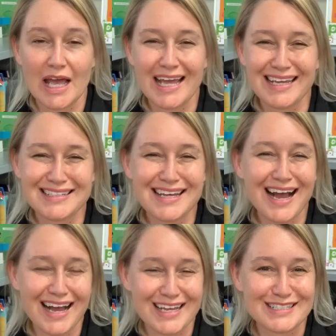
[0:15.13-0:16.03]
It's
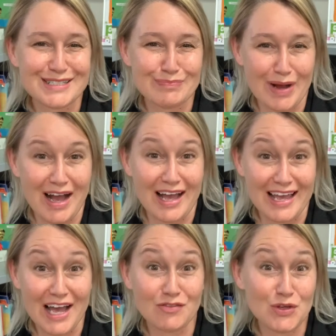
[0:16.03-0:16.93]
I Spy.
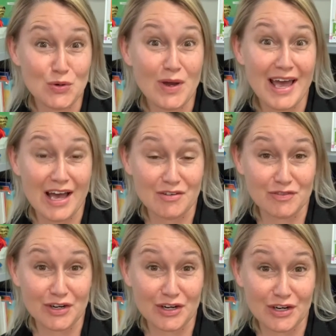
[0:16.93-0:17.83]
Have you
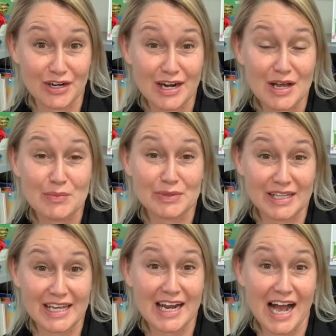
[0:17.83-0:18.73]
ever
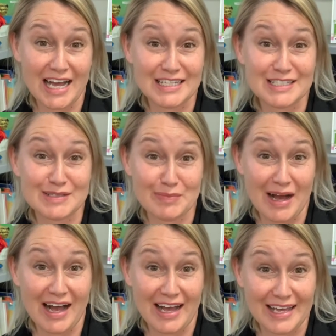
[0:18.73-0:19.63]
played I
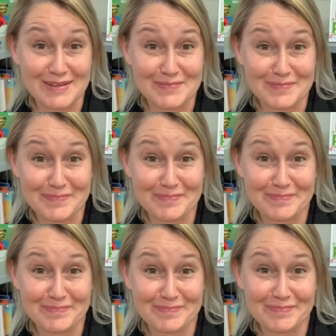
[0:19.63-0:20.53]
Spy?
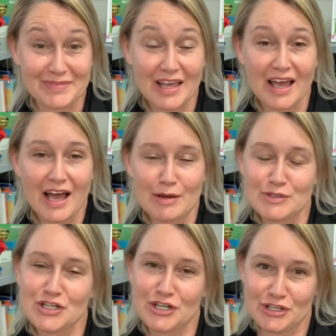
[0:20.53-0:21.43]
I'm
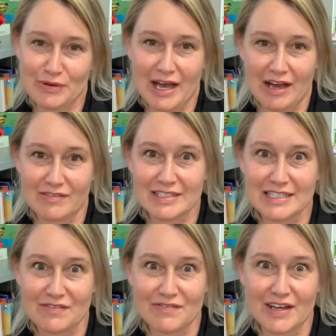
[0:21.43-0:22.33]
sure you have. It's
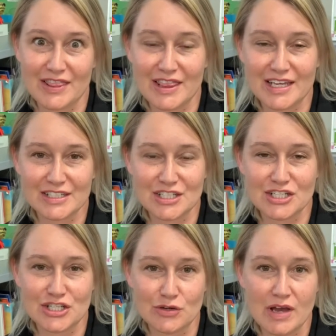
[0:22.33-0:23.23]
a fun thing to
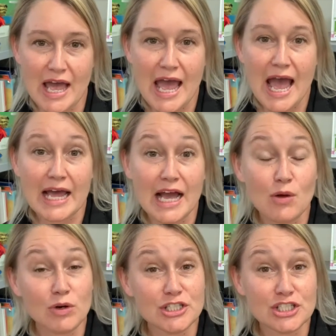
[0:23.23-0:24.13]
do. And I
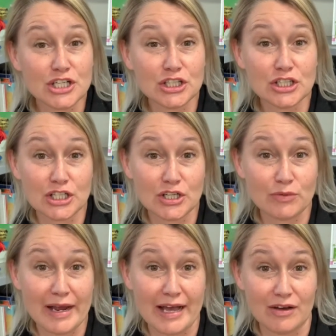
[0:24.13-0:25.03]
want you to look
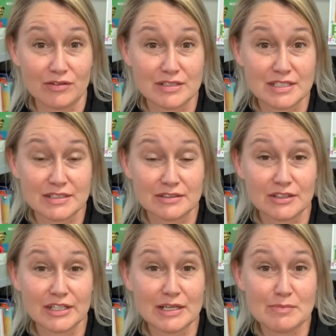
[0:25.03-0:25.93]
around,
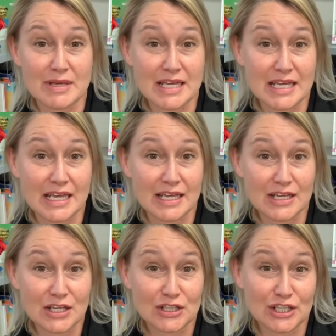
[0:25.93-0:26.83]
look at me,
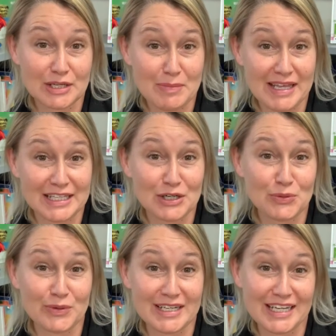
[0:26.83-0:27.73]
look at my little
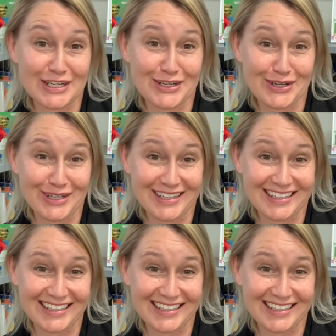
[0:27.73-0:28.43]
reading nook,